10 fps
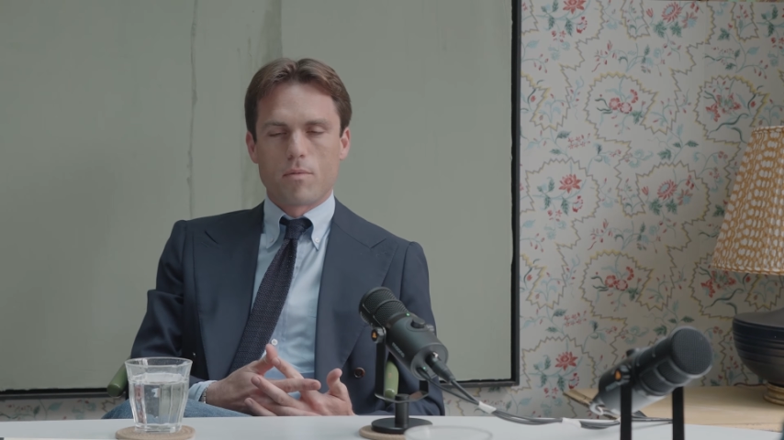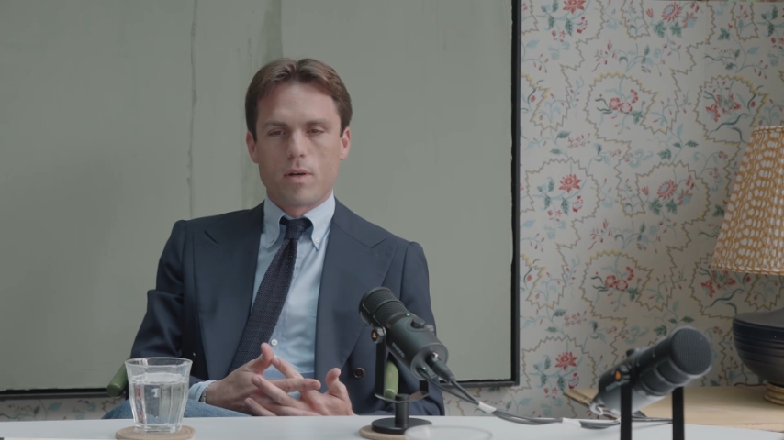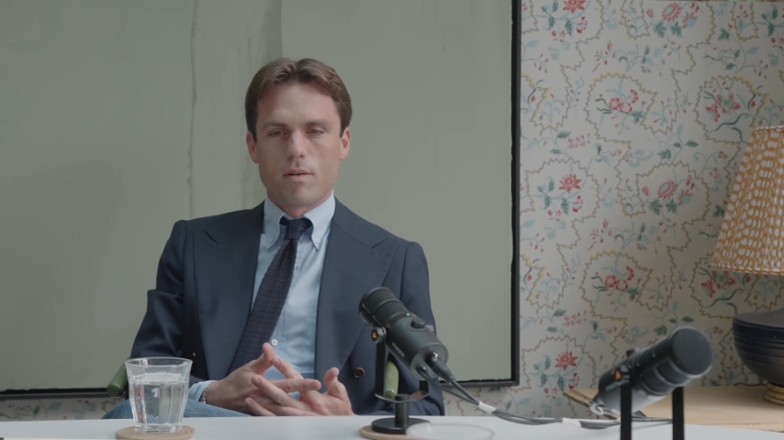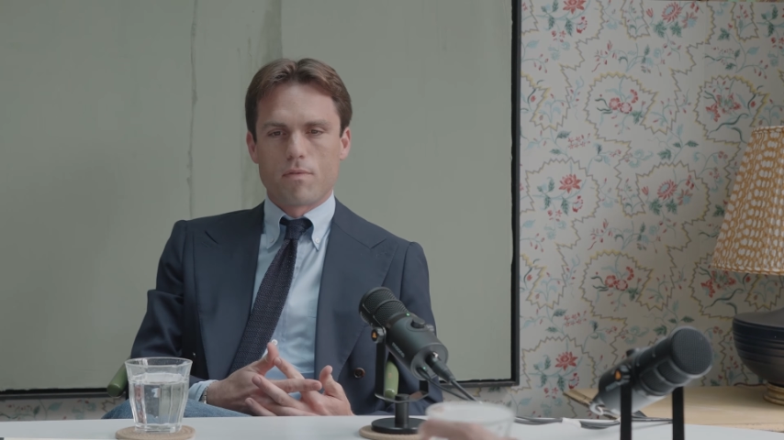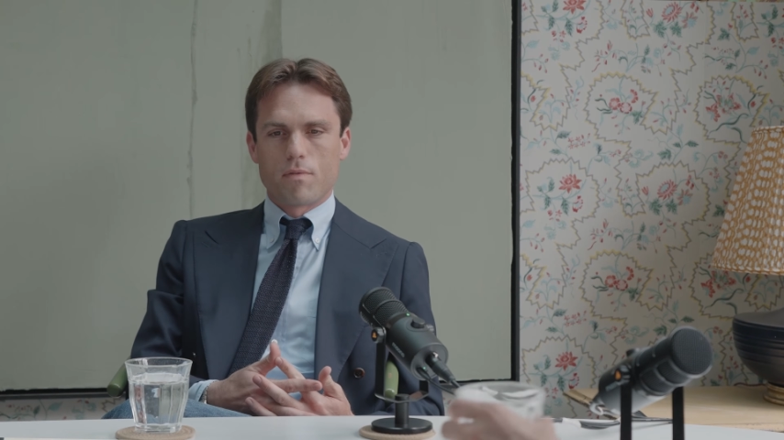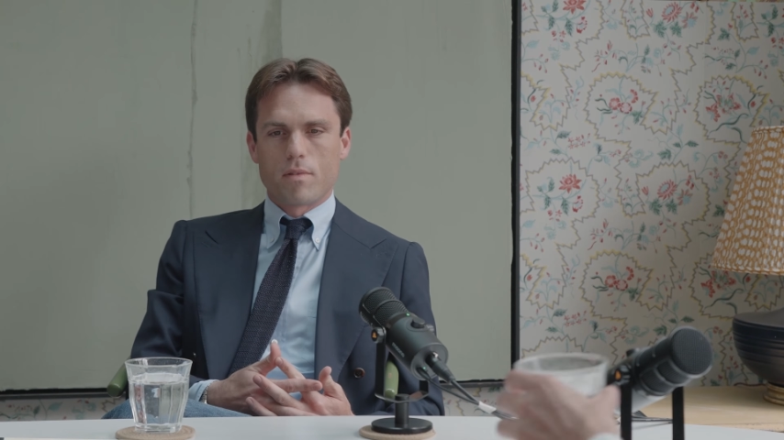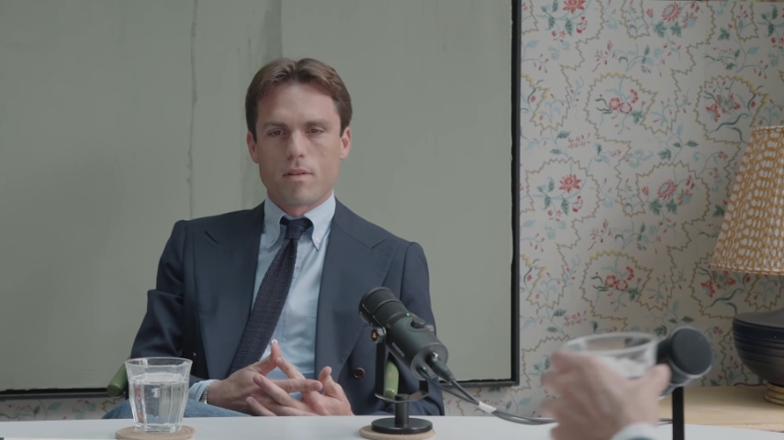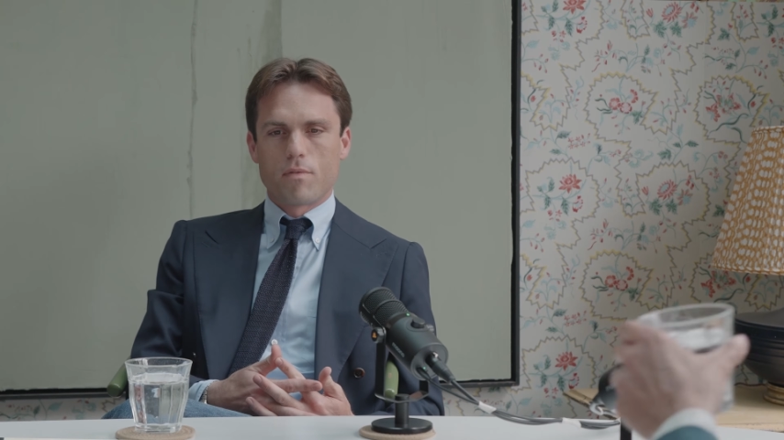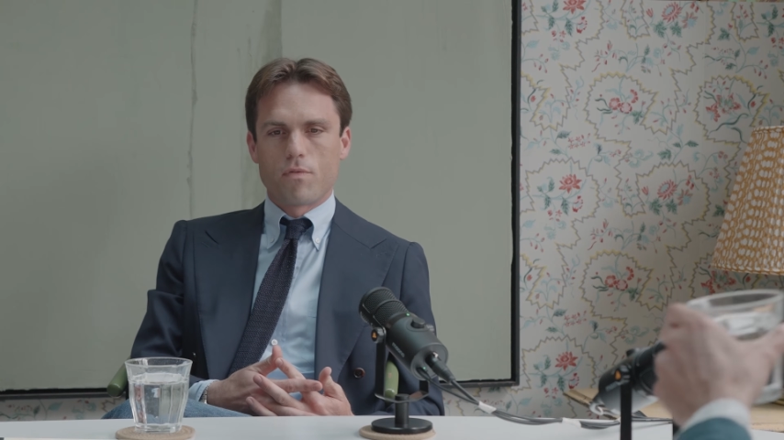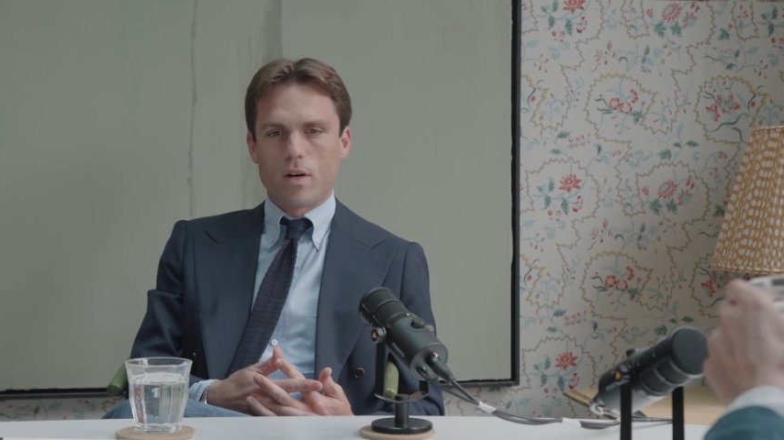we've
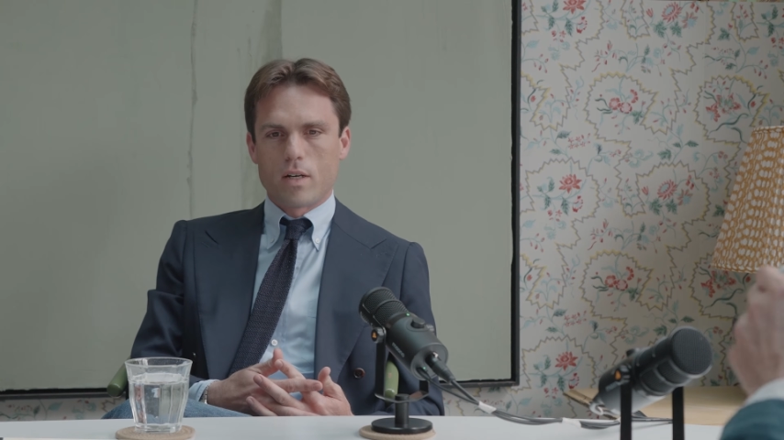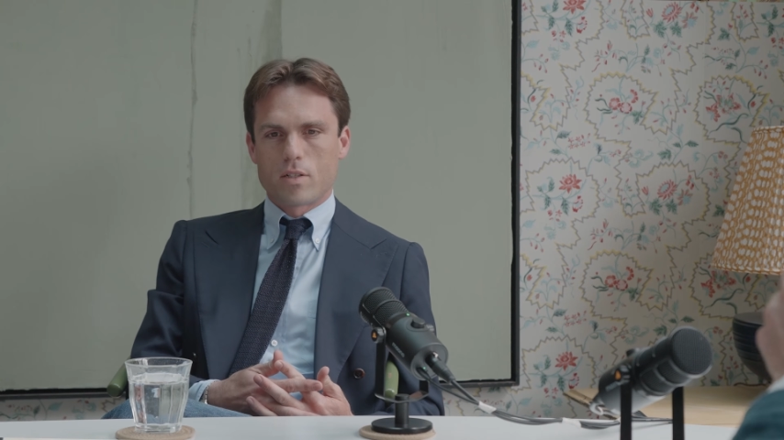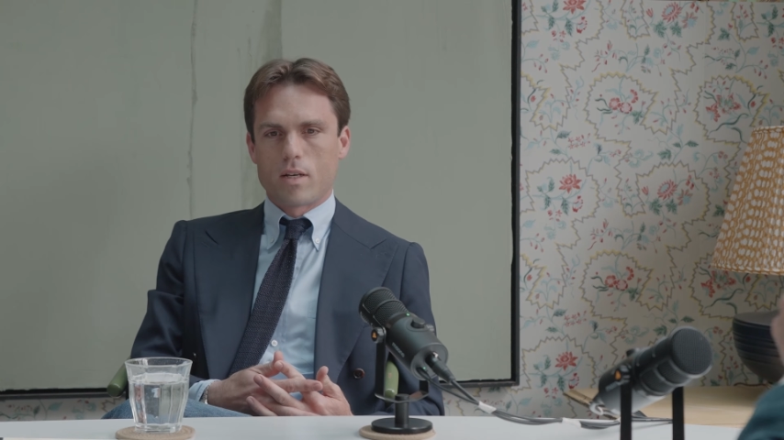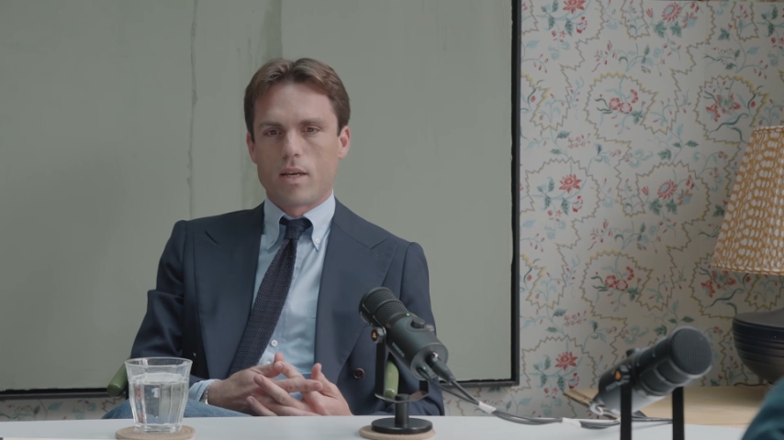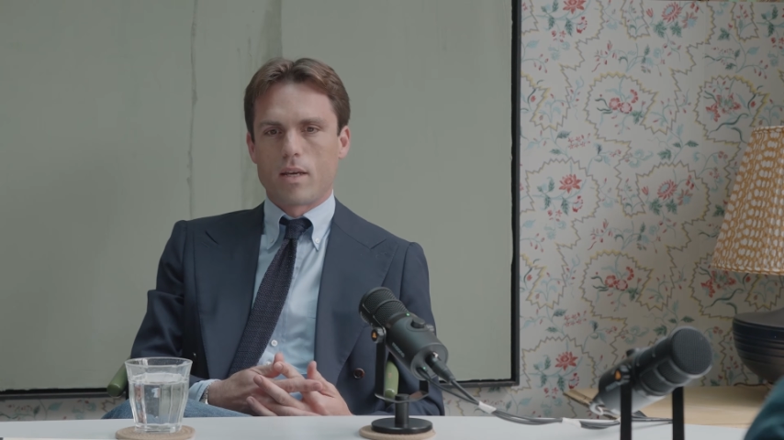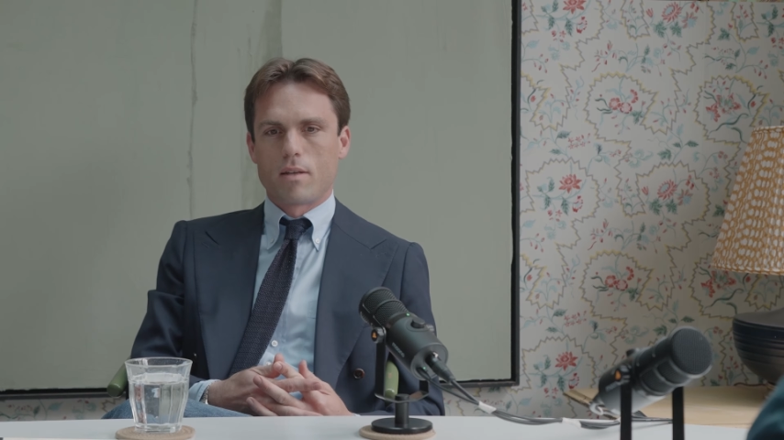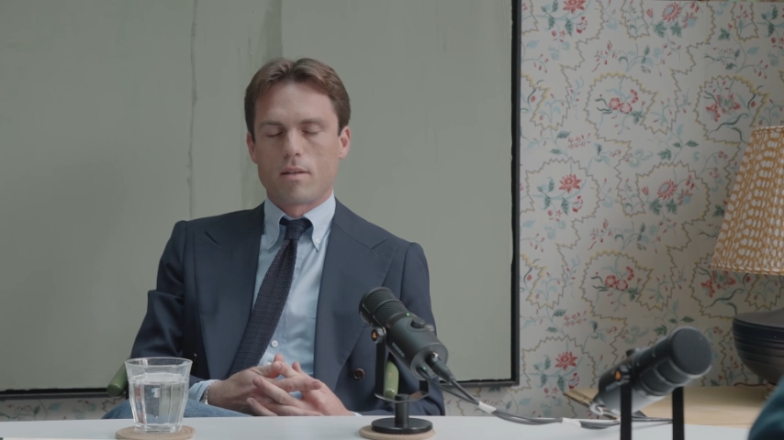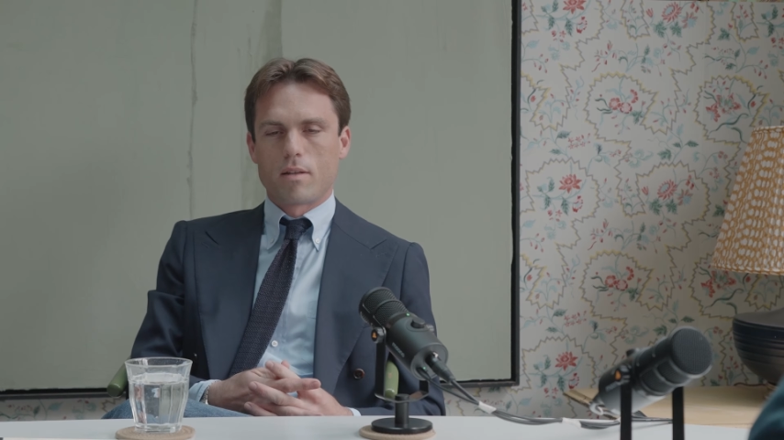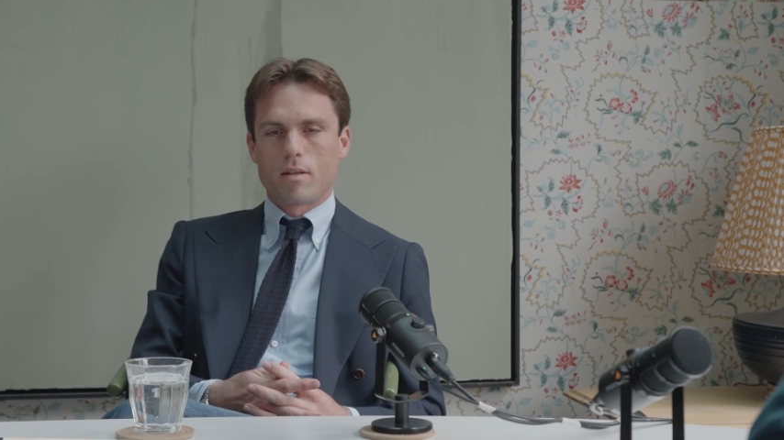virtually